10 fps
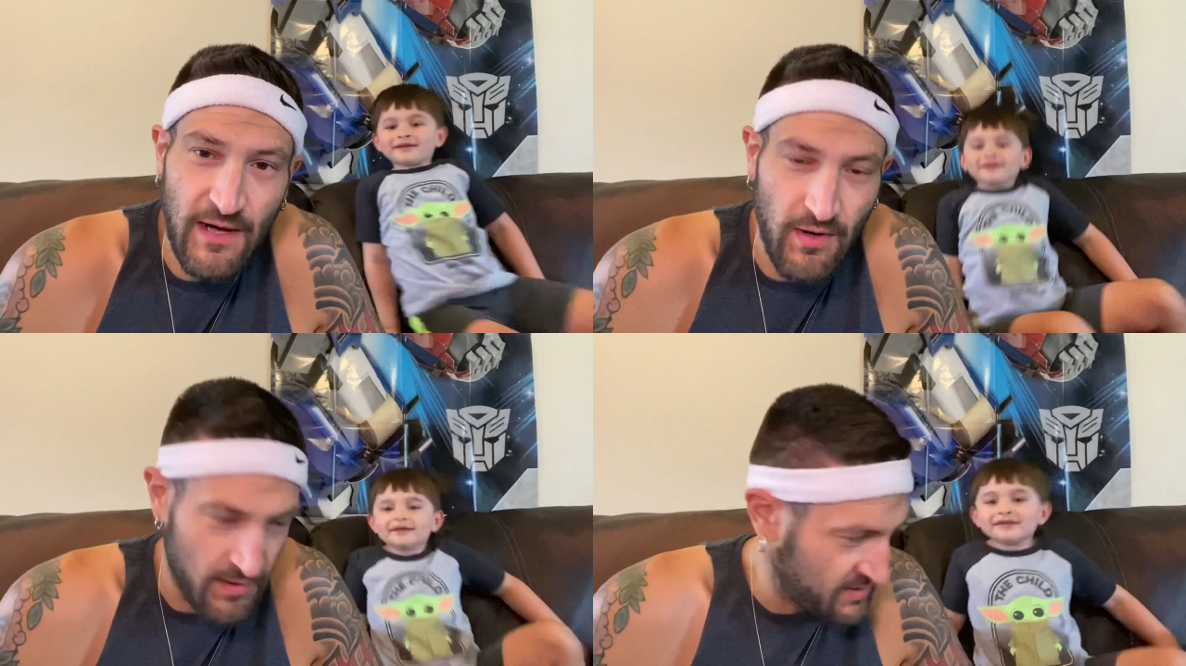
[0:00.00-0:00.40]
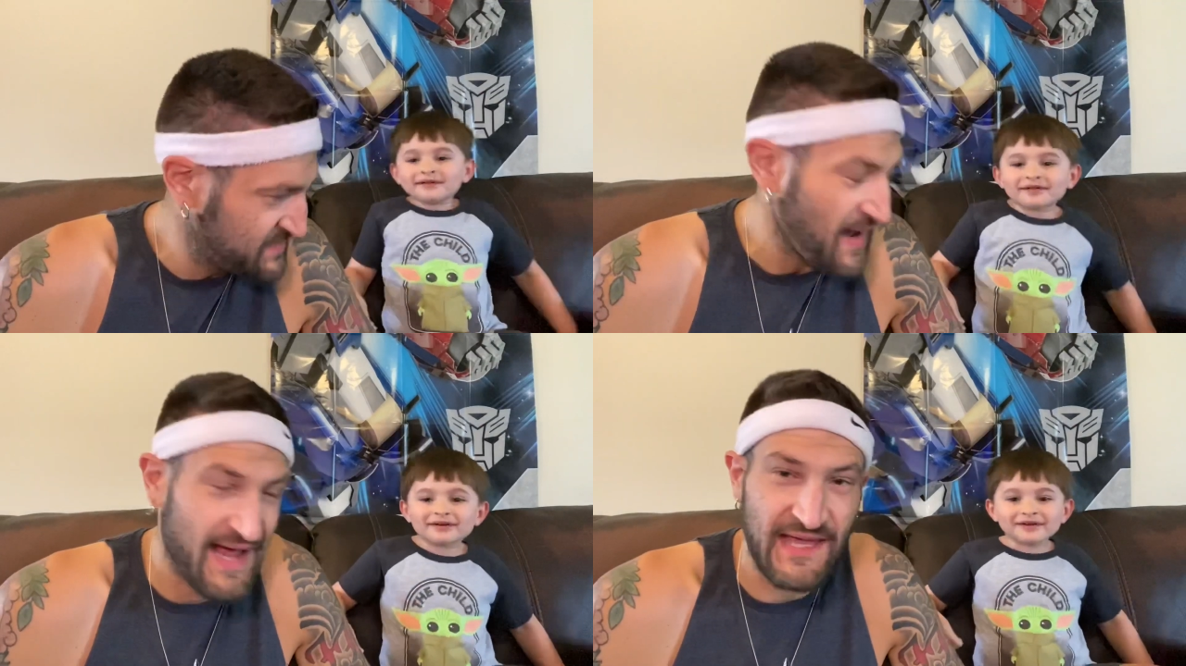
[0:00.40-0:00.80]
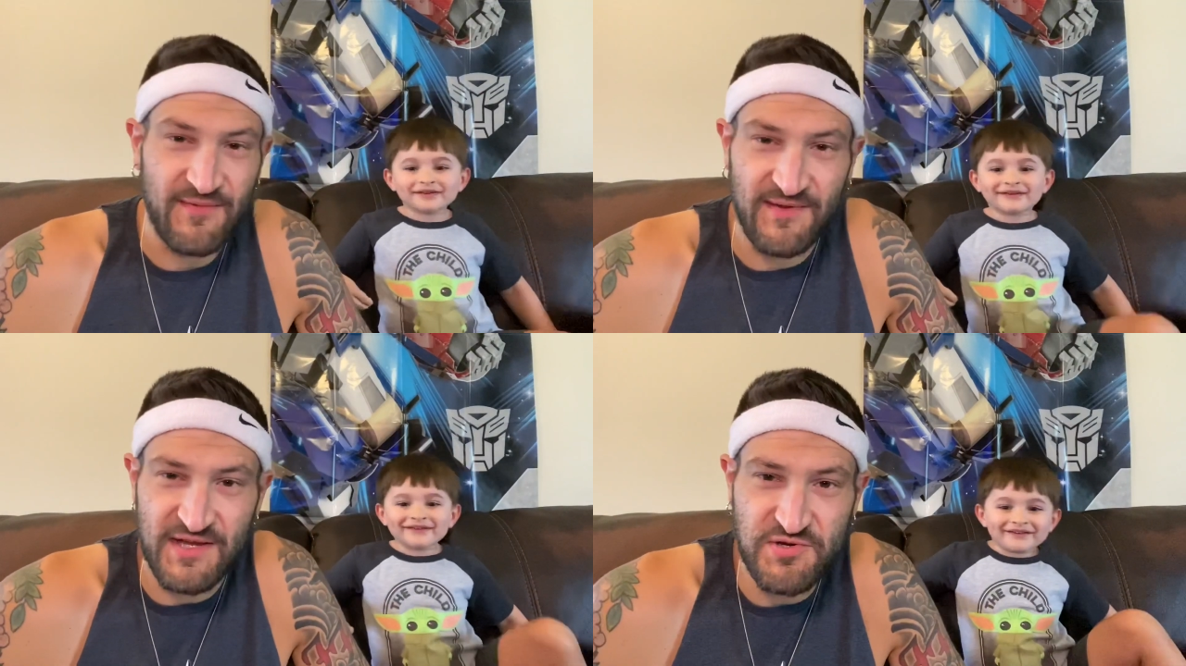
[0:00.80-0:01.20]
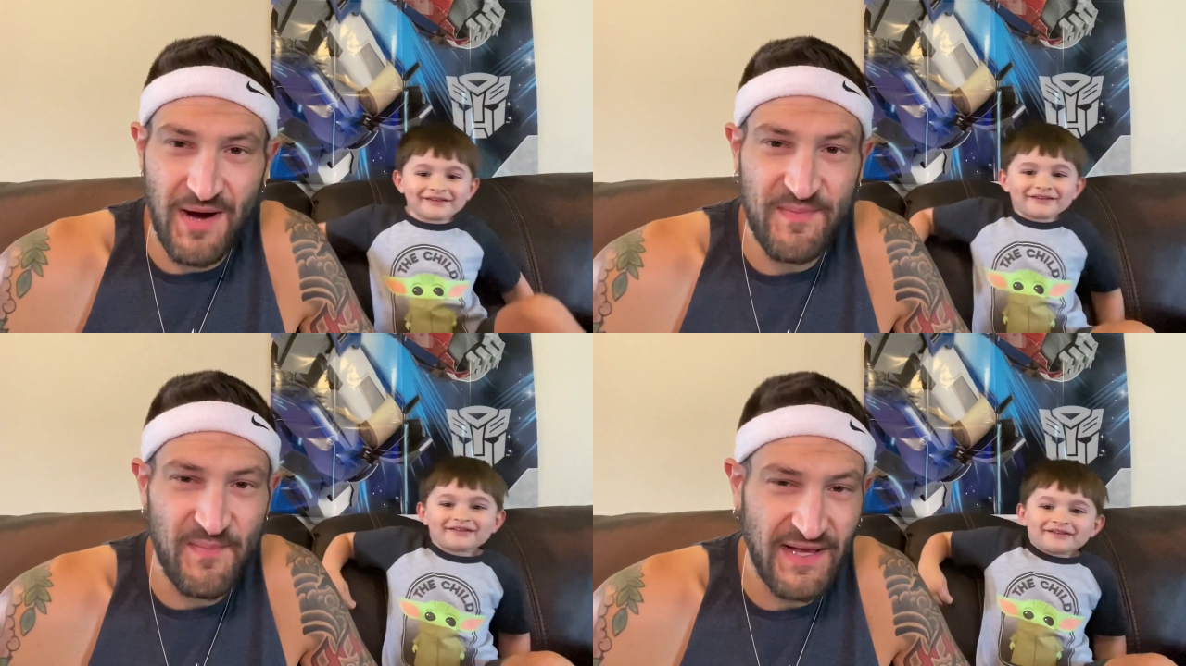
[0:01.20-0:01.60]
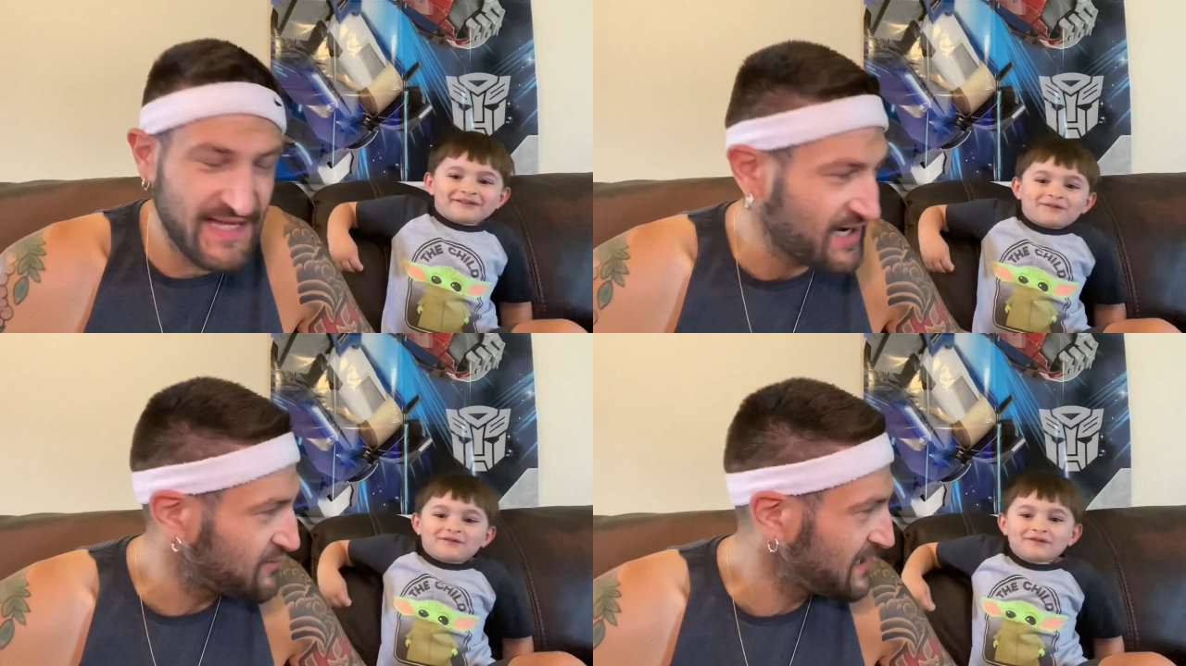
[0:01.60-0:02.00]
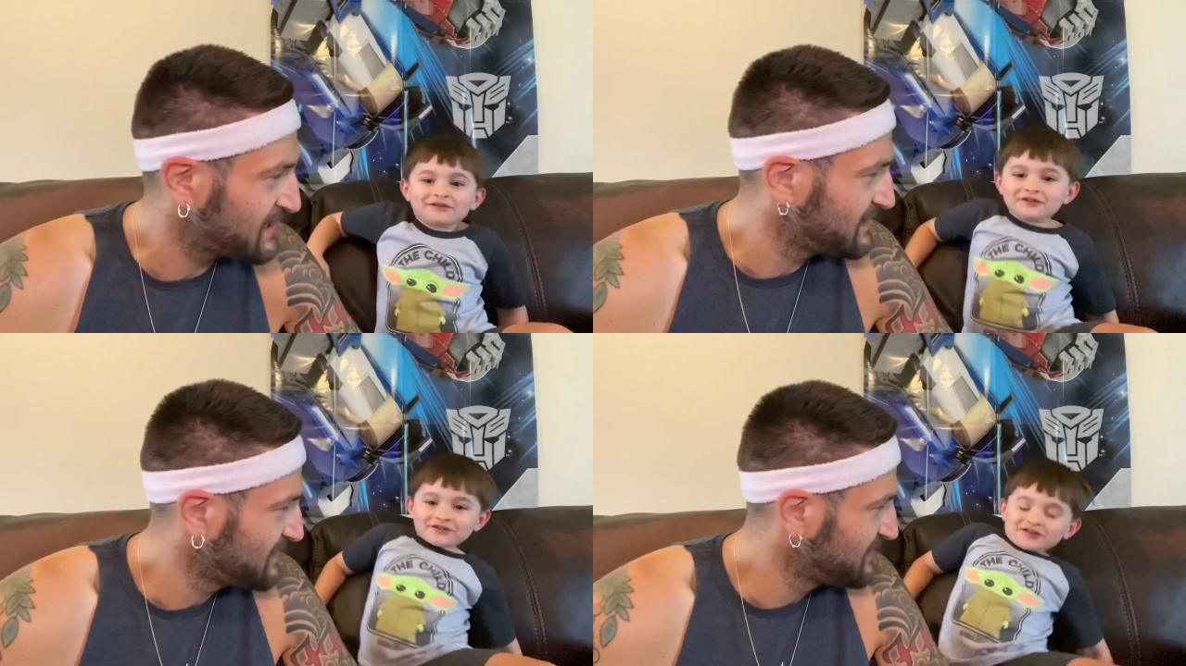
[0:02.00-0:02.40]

Speaker 1: Oh, oh, he's back. He, did you wipe your butt that quick?